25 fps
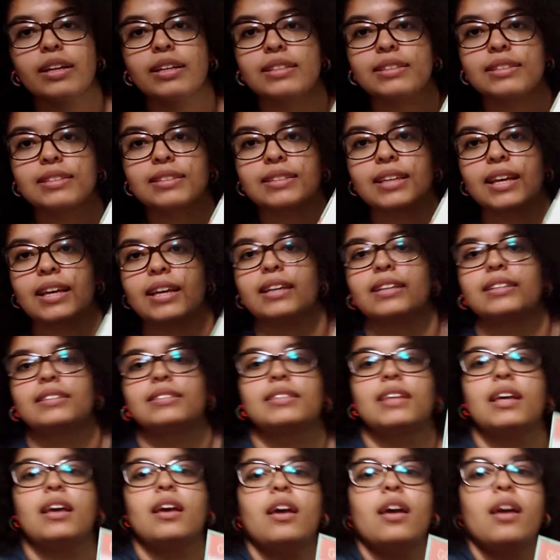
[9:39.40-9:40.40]
it
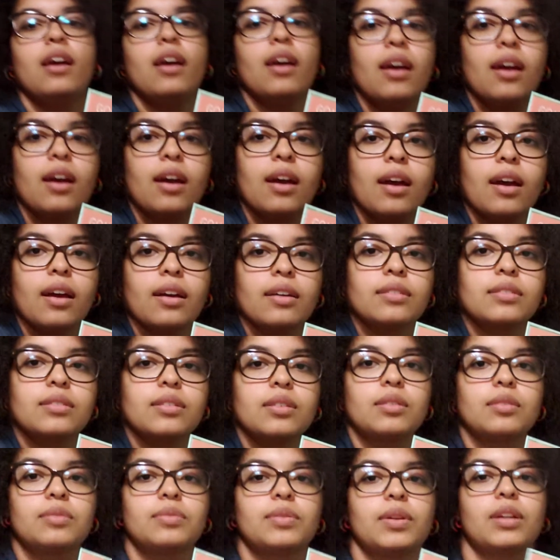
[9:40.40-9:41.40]
says, I don't
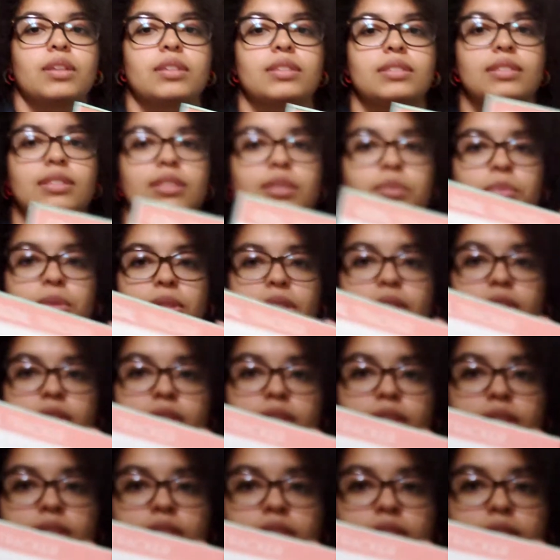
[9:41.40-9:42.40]
know if y'all could see me
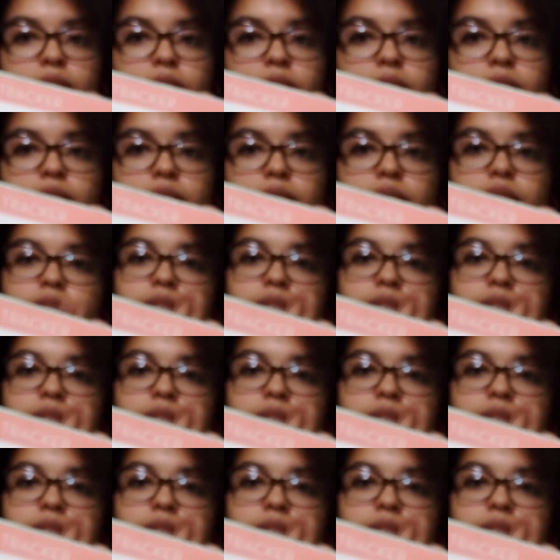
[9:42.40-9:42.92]
because it's not,